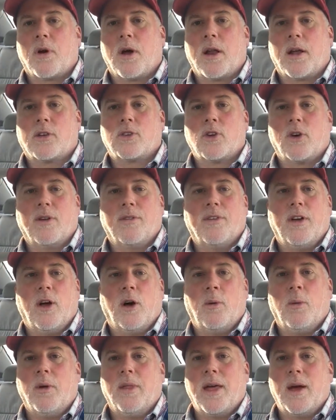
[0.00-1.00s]
products are
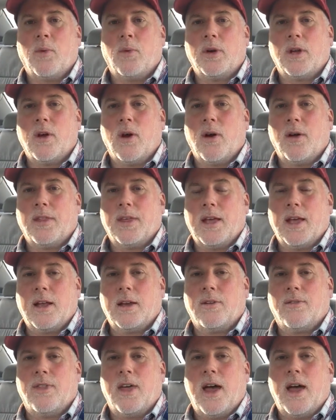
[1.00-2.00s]
available that would go on the
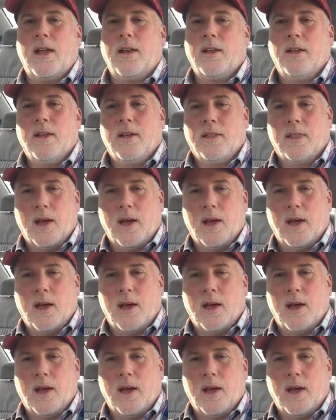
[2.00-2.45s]
end of that